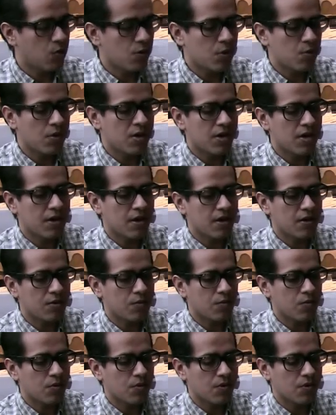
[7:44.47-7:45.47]
We want to
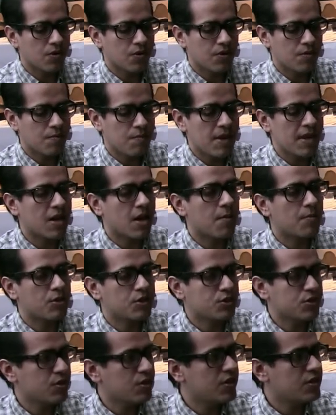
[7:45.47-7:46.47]
make
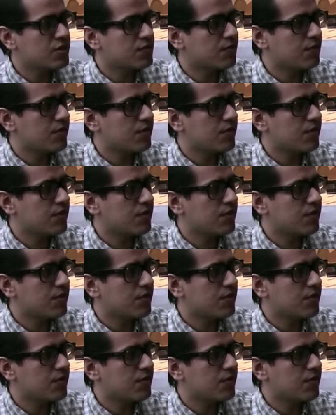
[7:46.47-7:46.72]
opportunities